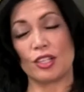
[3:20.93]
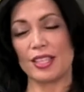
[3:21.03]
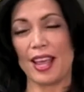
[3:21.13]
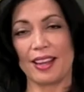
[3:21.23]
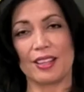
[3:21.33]

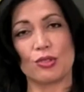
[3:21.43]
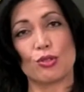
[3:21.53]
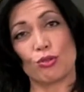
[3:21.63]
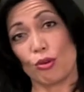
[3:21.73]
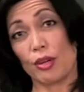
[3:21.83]
attack and
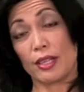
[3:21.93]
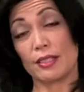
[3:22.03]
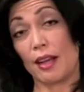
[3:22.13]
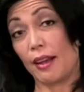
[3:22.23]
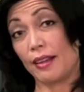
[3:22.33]
stroke and
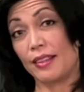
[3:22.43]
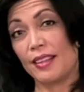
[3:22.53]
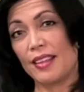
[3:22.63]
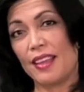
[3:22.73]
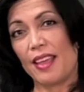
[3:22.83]
died.
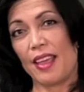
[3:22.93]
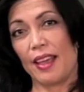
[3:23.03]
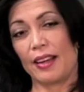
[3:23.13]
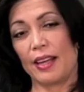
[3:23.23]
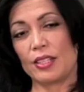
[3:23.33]

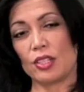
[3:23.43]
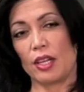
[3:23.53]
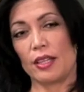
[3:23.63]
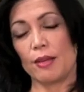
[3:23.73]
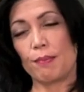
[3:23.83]
And I
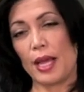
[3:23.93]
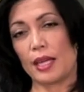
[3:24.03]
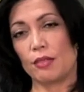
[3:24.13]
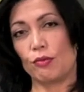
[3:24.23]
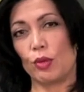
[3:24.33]
saw the
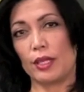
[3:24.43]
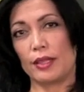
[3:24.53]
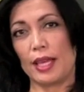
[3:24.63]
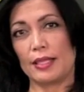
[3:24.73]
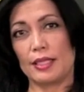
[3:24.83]
impact of what
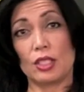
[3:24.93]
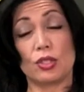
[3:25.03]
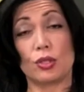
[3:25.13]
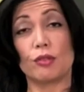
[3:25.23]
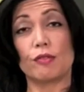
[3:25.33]
that did
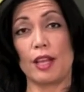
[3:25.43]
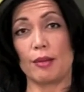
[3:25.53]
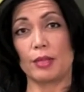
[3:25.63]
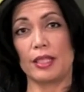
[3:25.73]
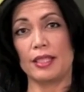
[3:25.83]
to her
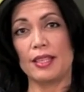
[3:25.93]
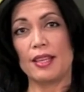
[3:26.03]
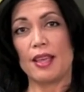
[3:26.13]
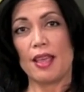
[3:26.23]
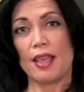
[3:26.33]
family,
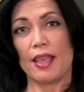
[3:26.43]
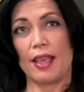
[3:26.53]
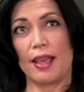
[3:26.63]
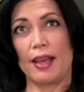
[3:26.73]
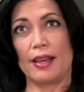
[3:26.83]

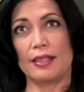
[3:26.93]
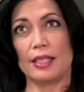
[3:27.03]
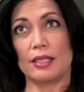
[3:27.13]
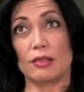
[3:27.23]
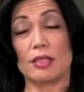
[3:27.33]
and
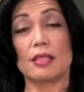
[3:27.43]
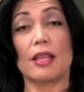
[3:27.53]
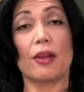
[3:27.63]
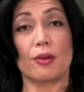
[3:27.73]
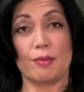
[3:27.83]
it
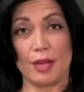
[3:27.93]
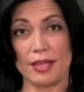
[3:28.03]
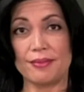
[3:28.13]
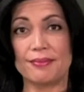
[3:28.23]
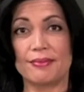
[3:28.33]
scared
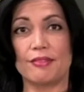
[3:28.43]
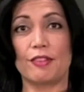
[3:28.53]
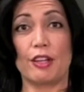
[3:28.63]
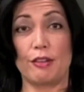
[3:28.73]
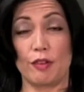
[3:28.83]
me
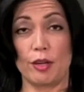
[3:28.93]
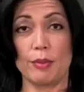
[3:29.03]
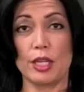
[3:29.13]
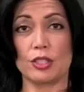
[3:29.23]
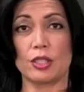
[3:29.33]
very, very
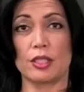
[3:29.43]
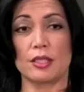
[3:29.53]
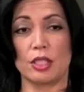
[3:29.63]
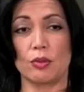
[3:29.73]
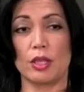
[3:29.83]
much,
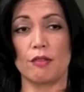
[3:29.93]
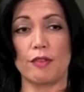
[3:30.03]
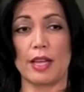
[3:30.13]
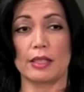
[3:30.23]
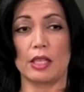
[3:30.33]
considering the
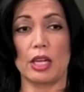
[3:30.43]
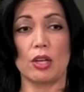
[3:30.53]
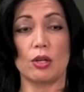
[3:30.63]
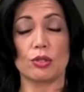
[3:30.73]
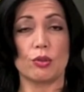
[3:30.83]
fact that I
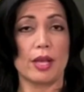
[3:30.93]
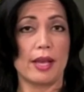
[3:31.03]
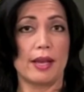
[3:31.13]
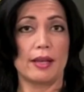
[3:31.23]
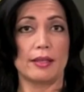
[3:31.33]
also
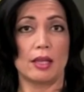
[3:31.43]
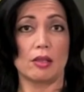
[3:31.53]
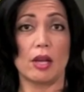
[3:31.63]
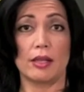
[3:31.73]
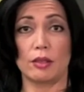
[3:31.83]
had a
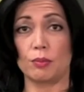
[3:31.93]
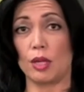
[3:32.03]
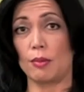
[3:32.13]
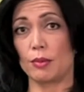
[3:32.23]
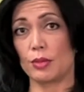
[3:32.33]
lot of the
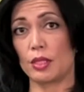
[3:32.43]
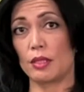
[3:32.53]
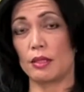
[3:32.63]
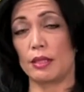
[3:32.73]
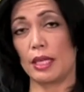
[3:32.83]
problems
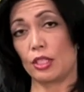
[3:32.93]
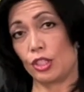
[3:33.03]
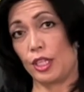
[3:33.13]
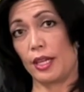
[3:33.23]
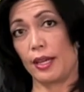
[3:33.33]
that
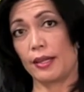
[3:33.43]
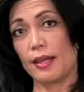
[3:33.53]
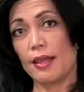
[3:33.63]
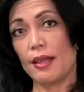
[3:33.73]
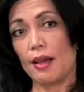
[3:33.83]
she had.
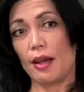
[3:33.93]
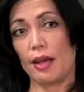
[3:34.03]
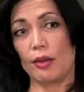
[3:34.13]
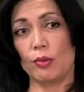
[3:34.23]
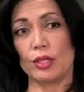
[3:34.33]

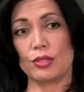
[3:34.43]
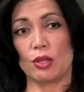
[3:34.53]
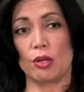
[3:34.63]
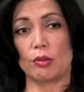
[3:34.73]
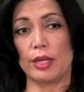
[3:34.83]
I
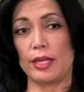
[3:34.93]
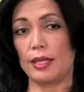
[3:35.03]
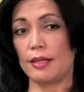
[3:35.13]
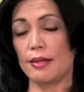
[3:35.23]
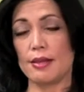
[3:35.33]
was
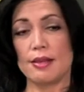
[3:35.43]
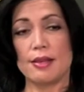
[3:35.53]
already